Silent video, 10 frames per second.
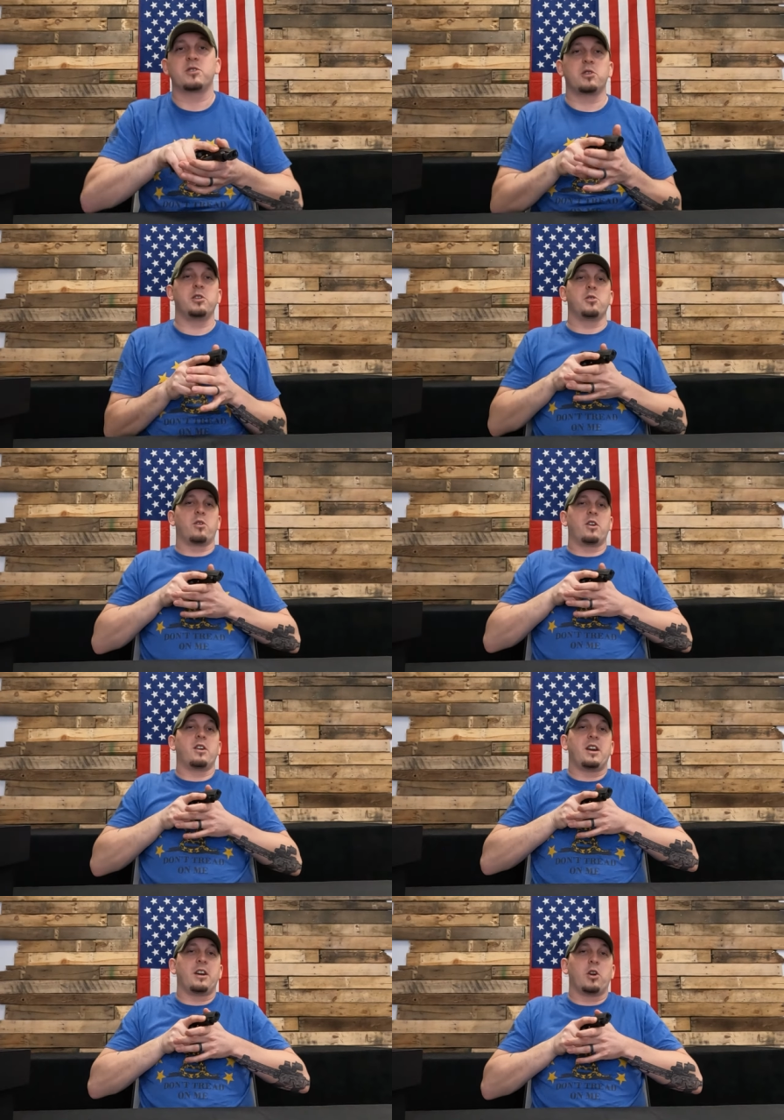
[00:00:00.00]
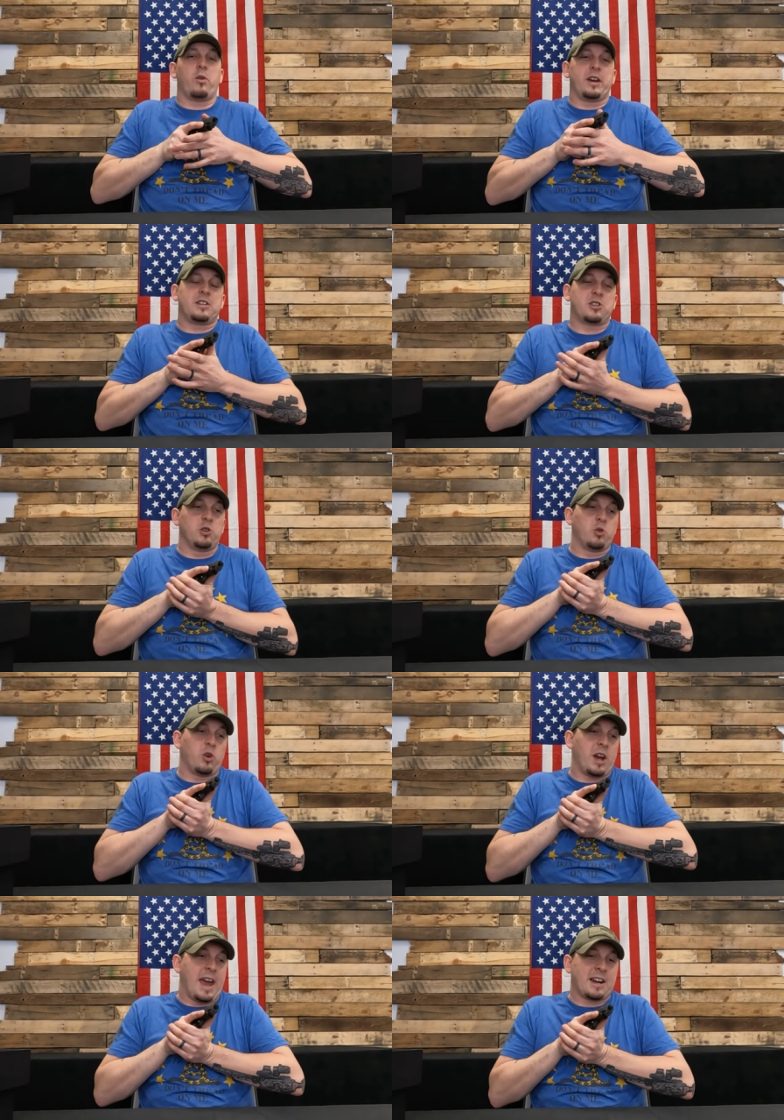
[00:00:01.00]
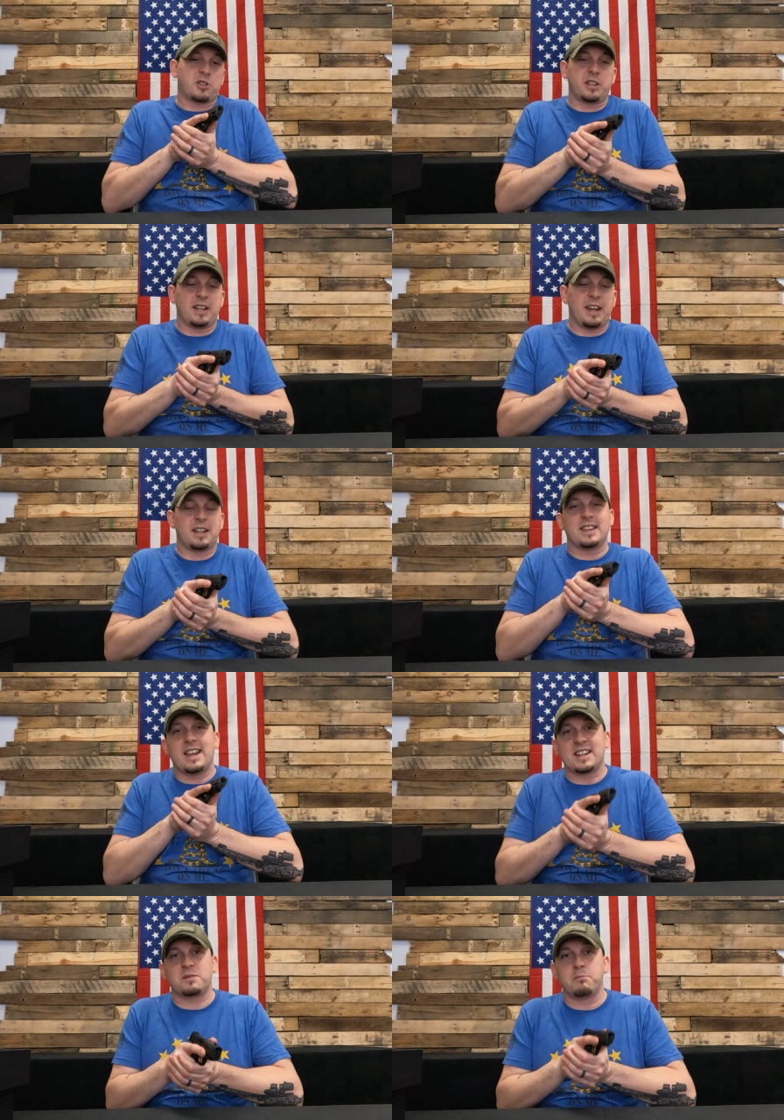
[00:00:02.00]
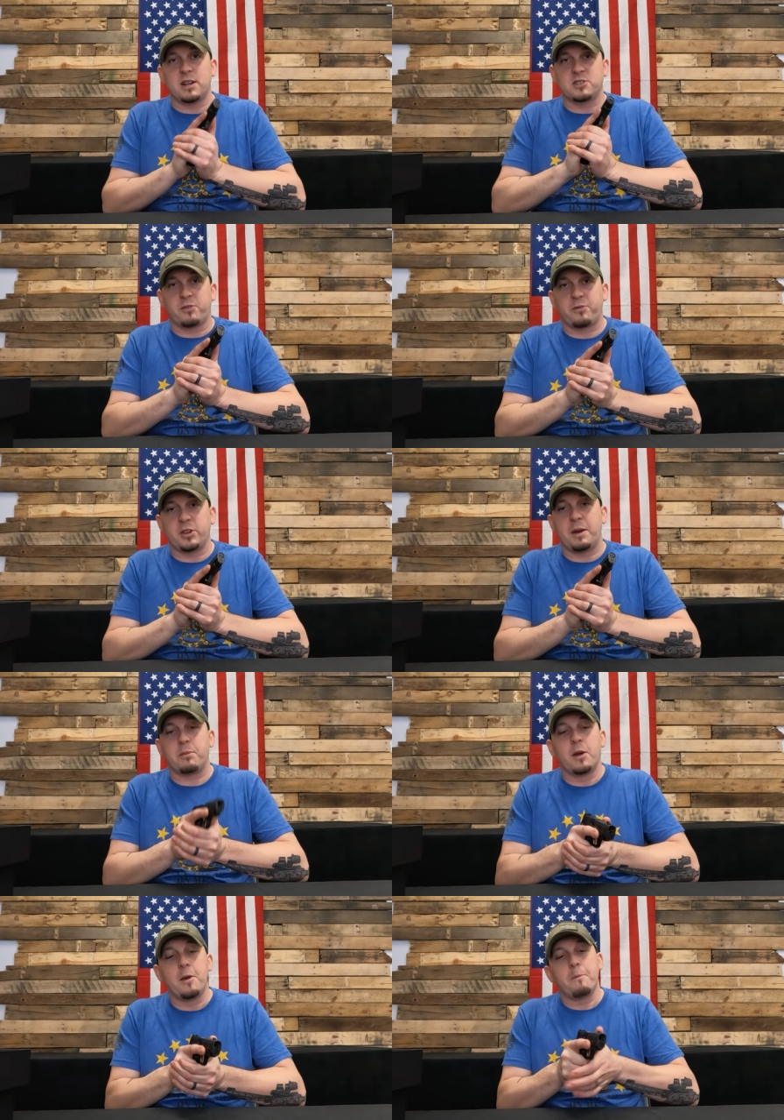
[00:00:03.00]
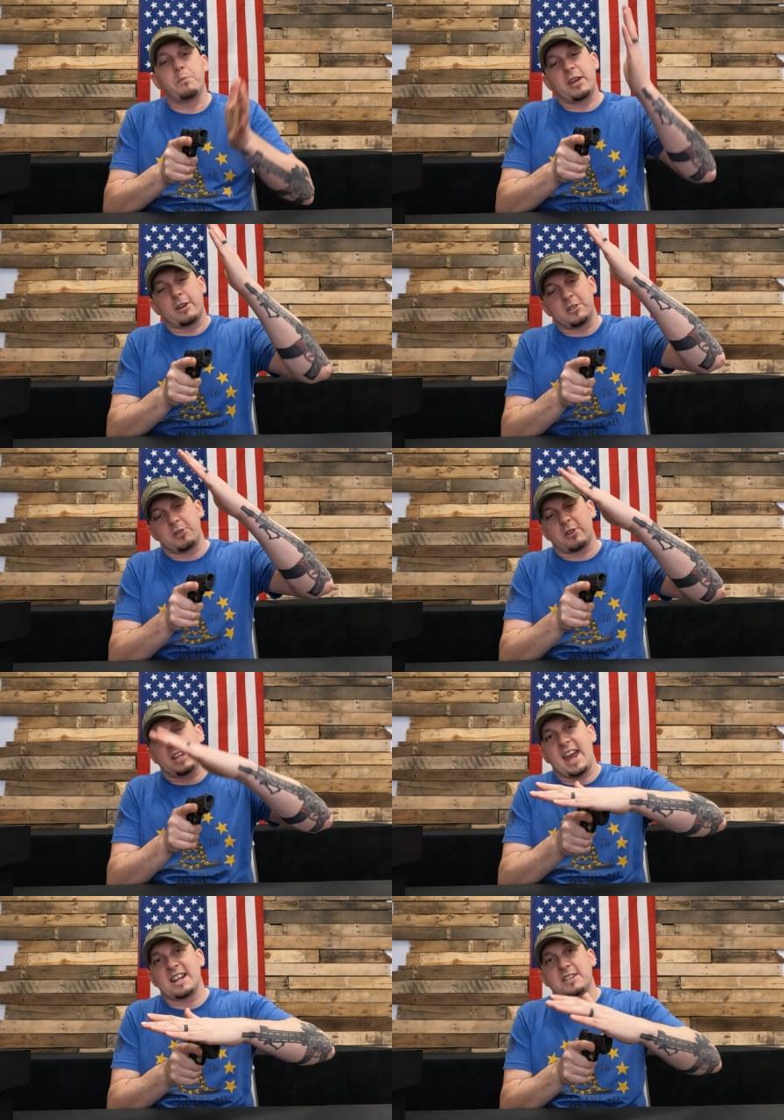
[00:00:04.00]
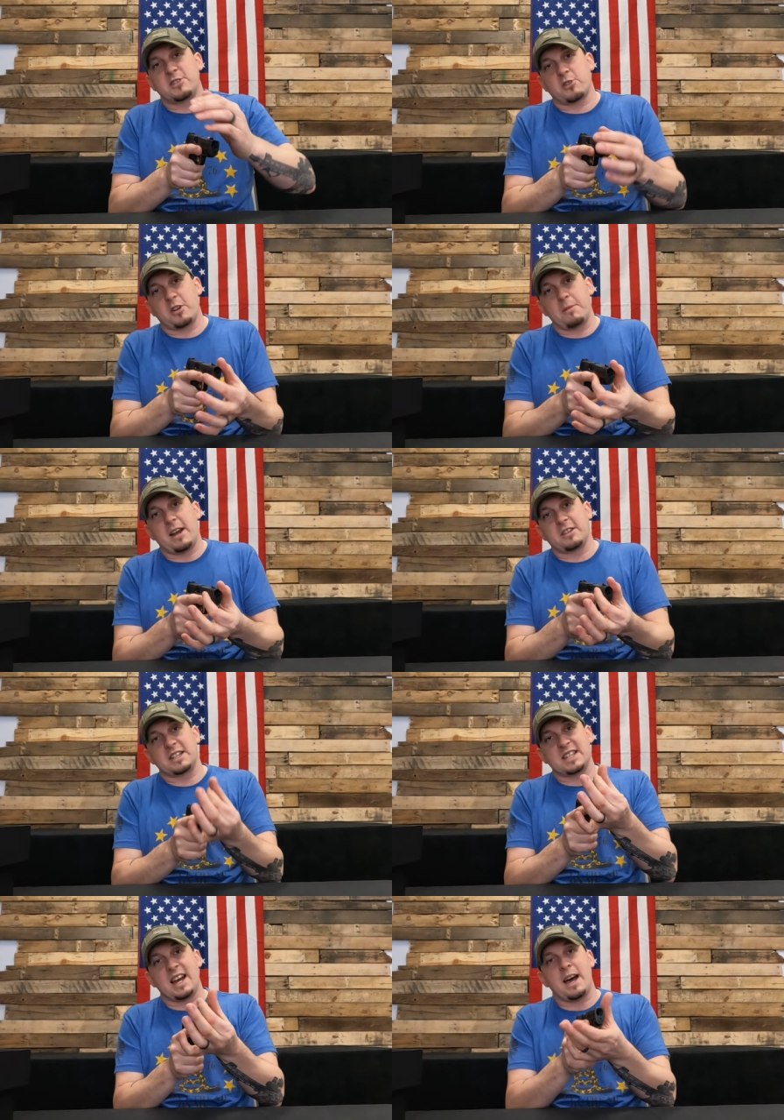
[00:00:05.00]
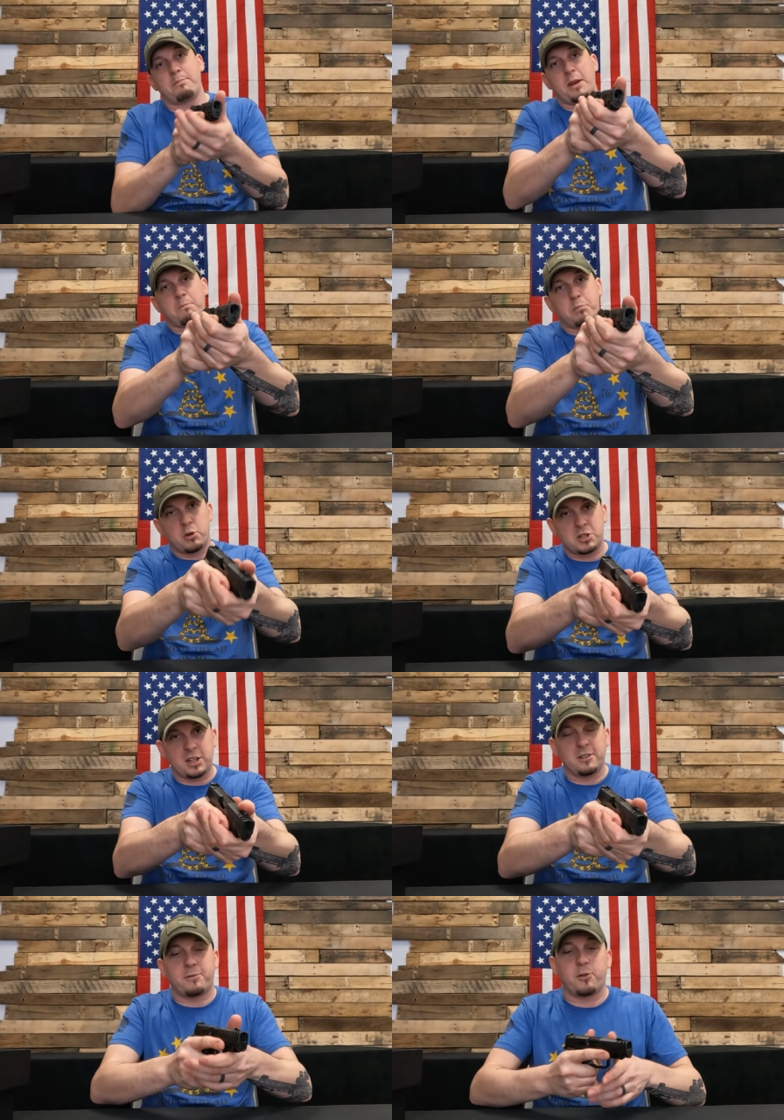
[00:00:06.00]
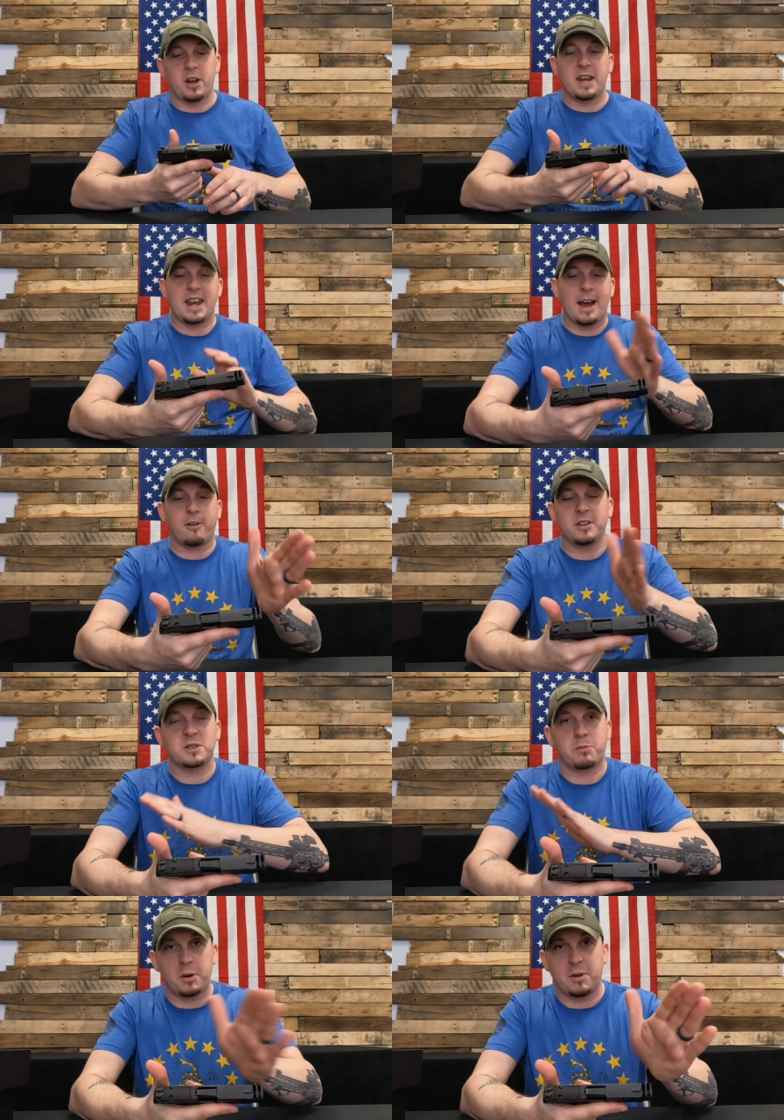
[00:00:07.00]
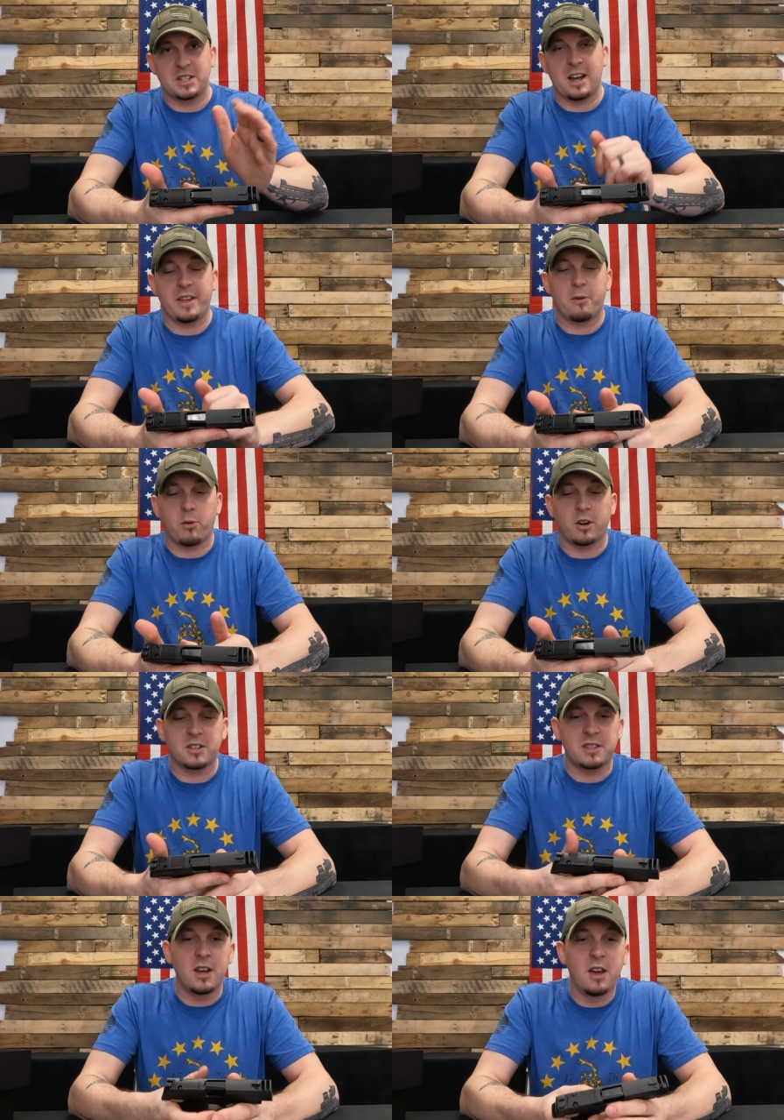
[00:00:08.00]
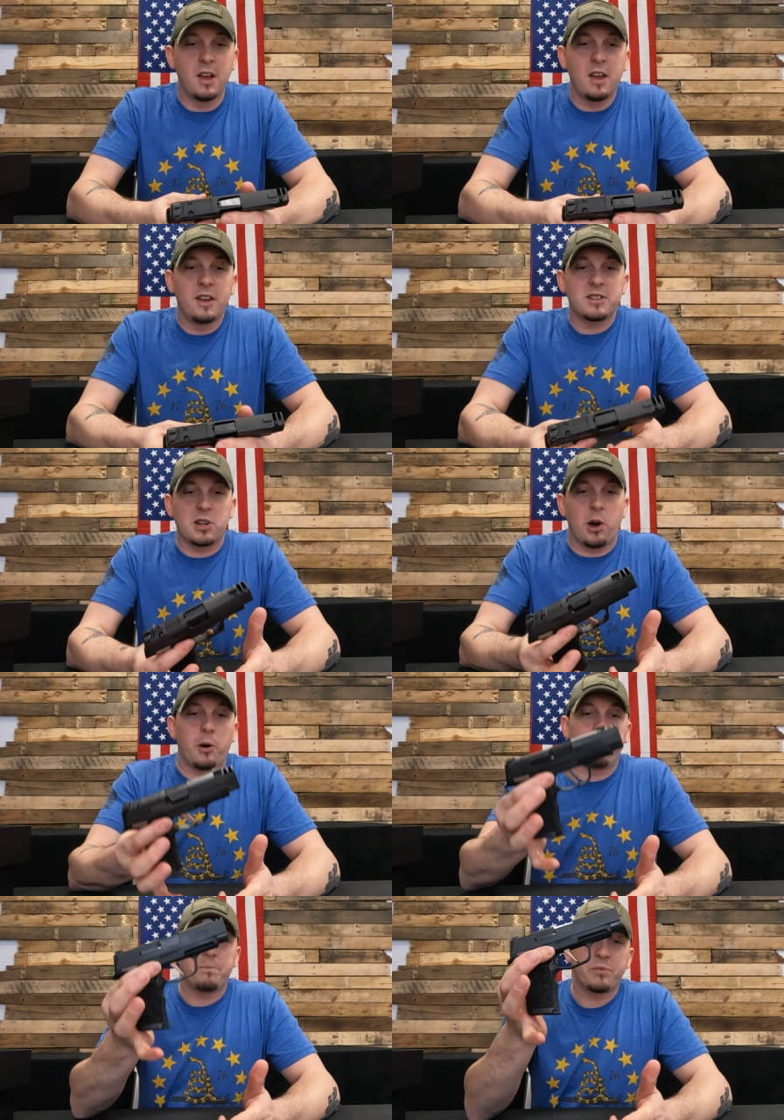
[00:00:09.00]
So you are going to actually get less muzzle flip, because your gases are coming out the top and pushing the front down is pretty much how that works. So